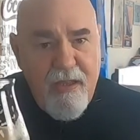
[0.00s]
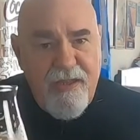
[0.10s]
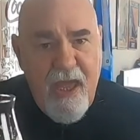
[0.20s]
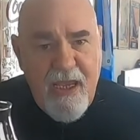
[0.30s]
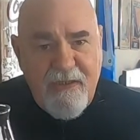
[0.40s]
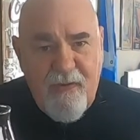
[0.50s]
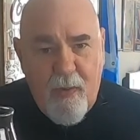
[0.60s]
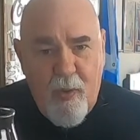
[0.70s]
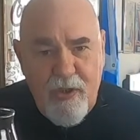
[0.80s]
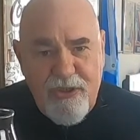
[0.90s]
Thanks
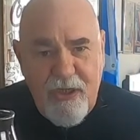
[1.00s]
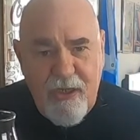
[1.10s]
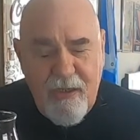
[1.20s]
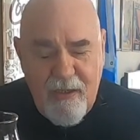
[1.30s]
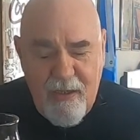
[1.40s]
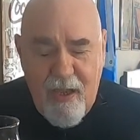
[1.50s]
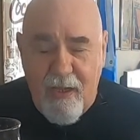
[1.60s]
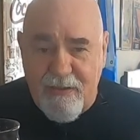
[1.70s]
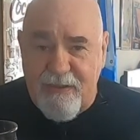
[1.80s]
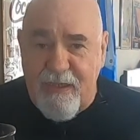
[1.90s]
for watching.
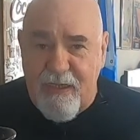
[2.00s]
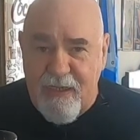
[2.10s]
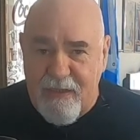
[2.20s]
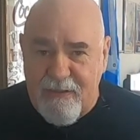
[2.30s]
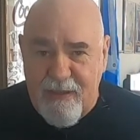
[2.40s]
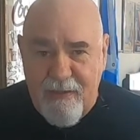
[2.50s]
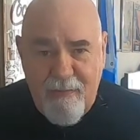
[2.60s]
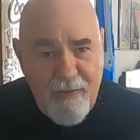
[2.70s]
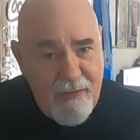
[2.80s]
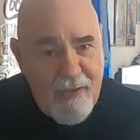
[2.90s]
I'll see you next
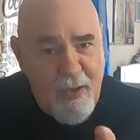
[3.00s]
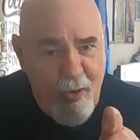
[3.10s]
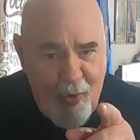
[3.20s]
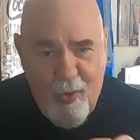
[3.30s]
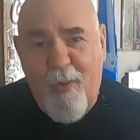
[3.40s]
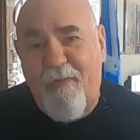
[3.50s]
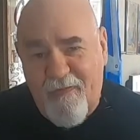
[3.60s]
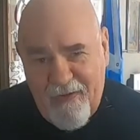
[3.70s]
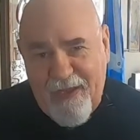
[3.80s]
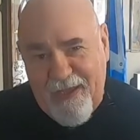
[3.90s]
time.
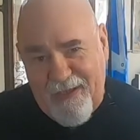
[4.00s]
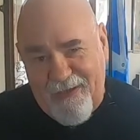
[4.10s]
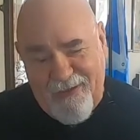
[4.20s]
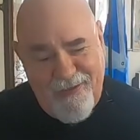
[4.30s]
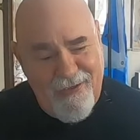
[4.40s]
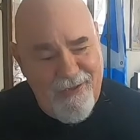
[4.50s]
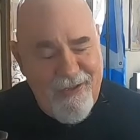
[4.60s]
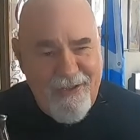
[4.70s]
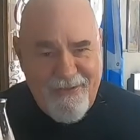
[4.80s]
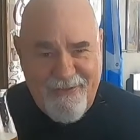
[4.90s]
Hopefully.
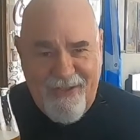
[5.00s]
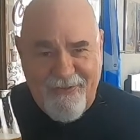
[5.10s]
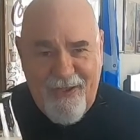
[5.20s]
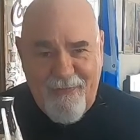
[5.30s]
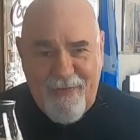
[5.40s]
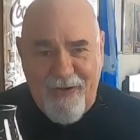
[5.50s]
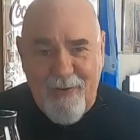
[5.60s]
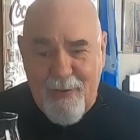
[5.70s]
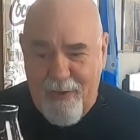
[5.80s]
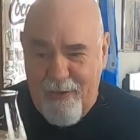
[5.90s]
Ta-ta for now.